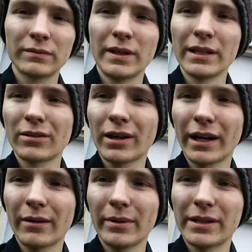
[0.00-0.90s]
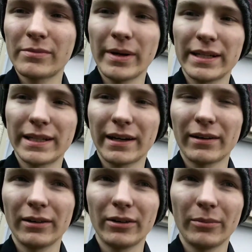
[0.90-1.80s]
These will kind of be spaced out
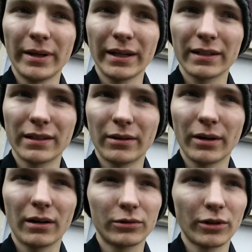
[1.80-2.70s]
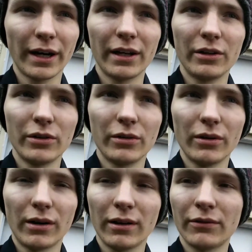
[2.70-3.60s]
a little bit because I'll try and do
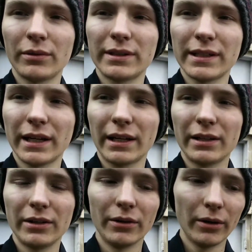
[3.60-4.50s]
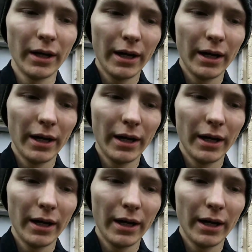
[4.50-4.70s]
all of the ones that I can do,